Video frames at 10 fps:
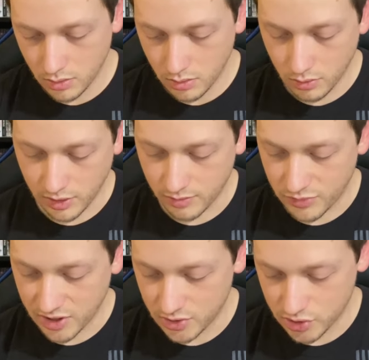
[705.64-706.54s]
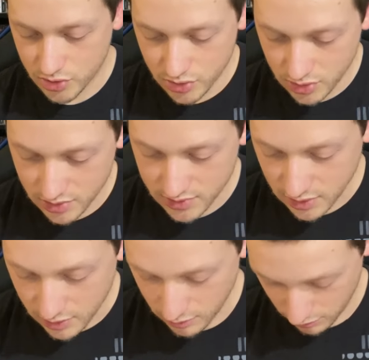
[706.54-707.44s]
Okay, the page is
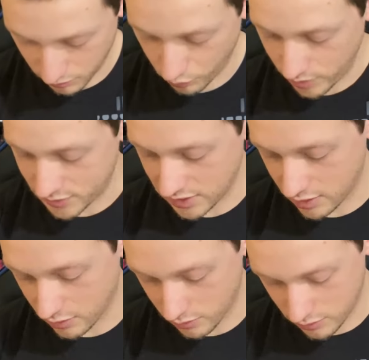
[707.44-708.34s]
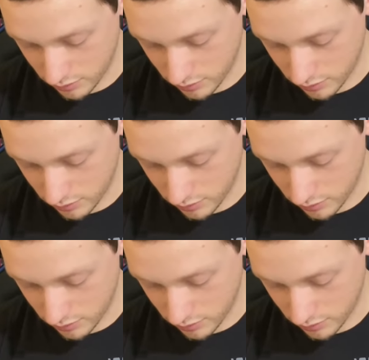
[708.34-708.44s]
either ripped out,